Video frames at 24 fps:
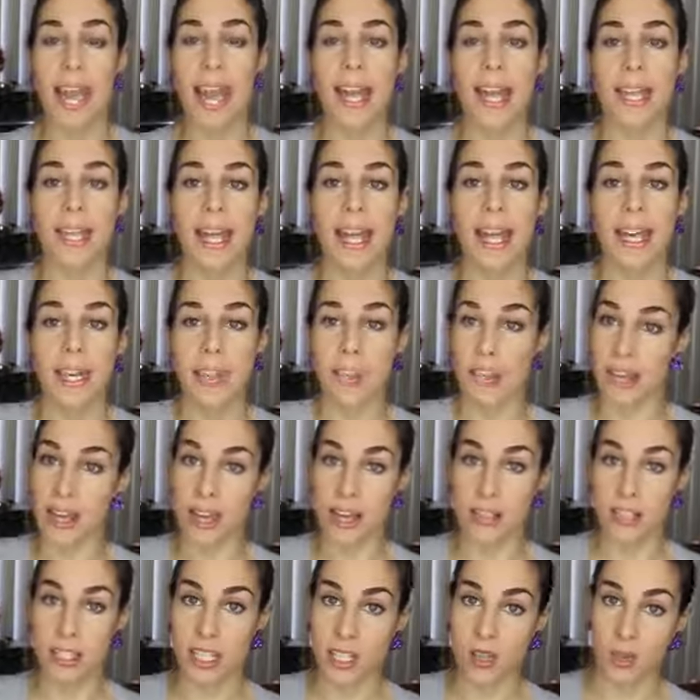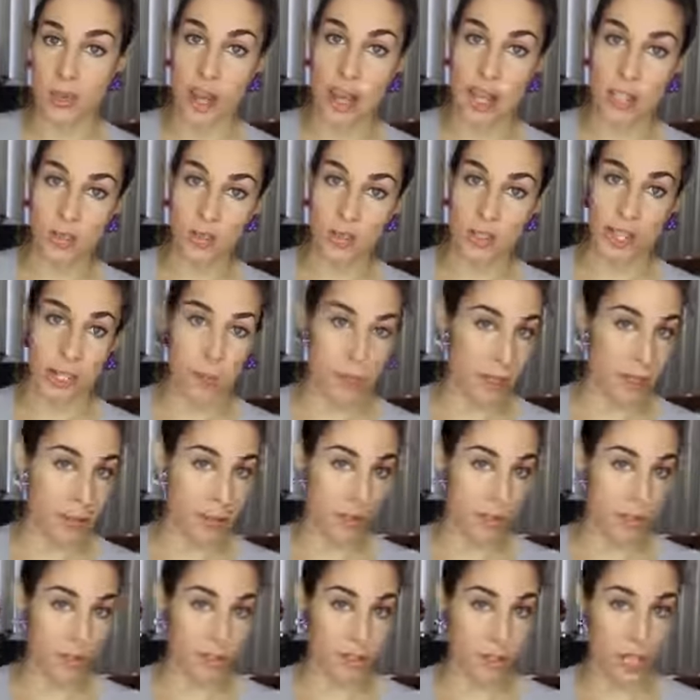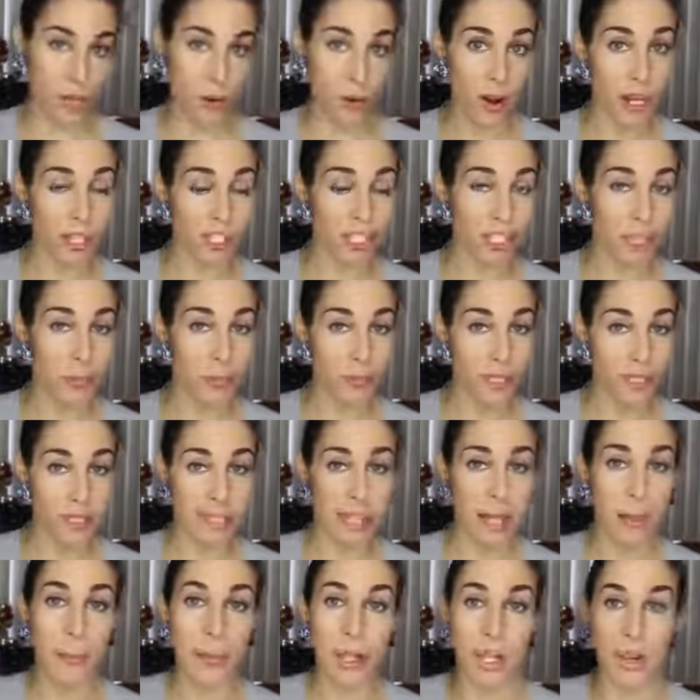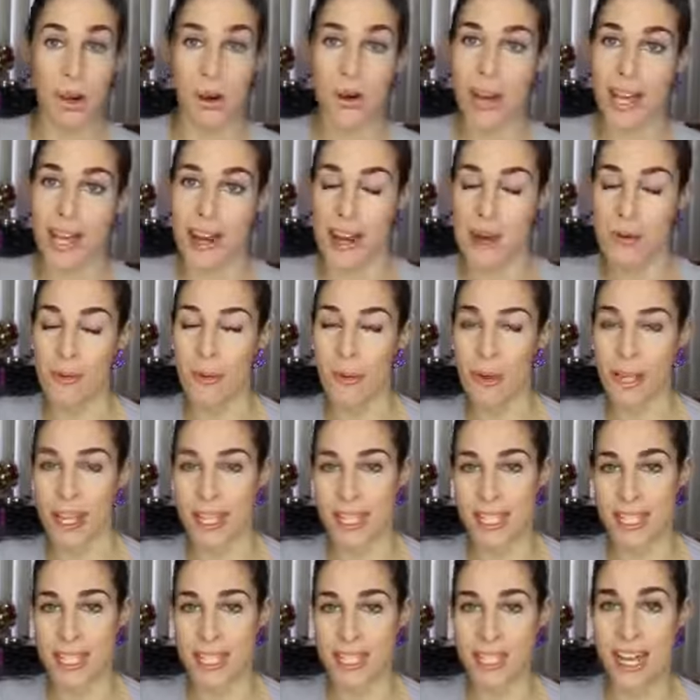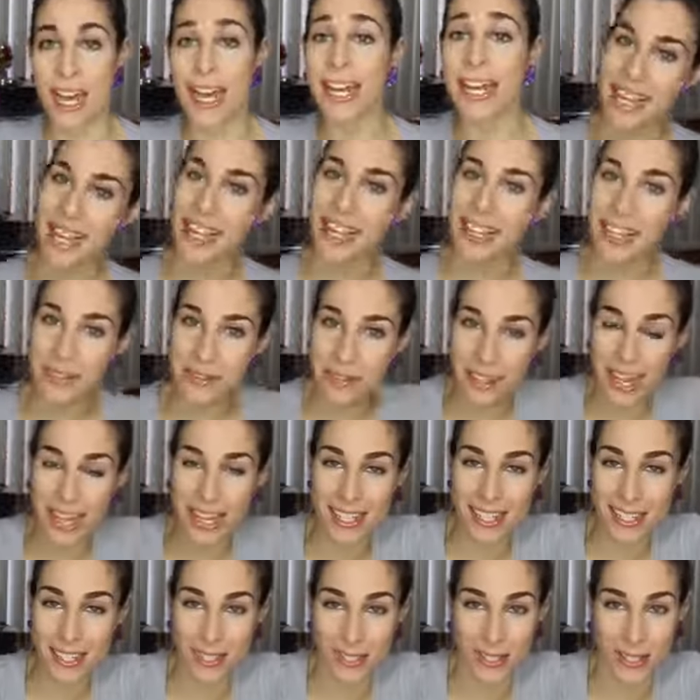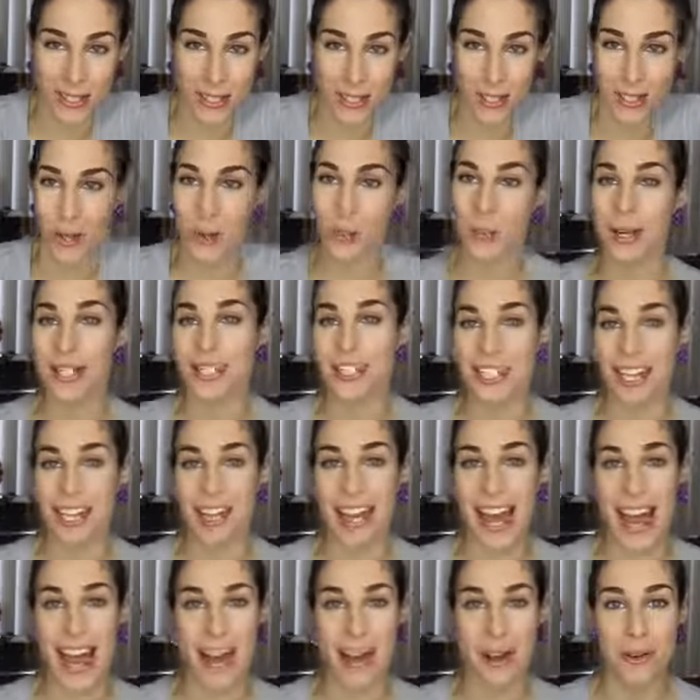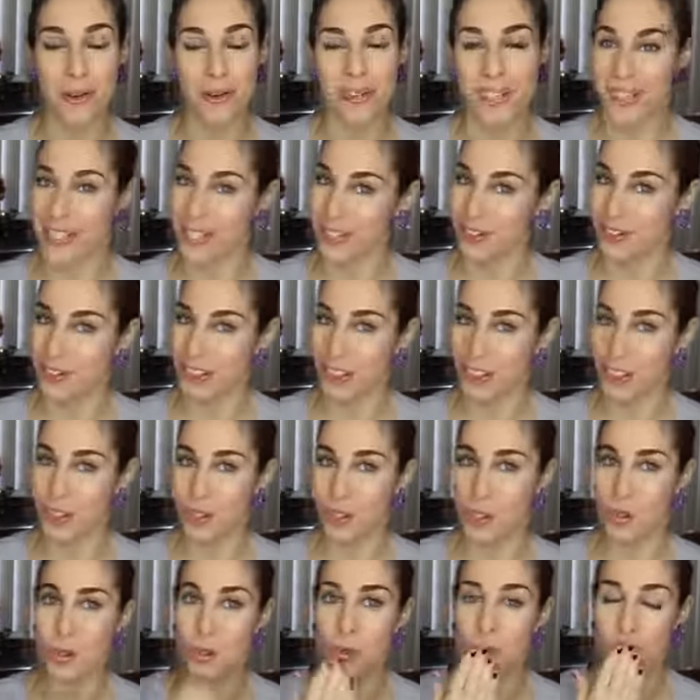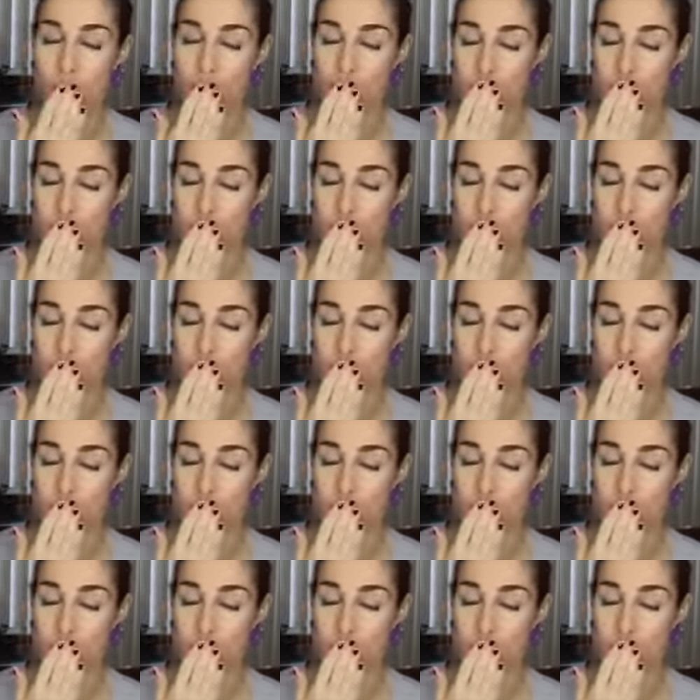and anything else that you guys would like me to make a video on, just please let me know and I will get to that. I love you guys so much, and I will see you really soon.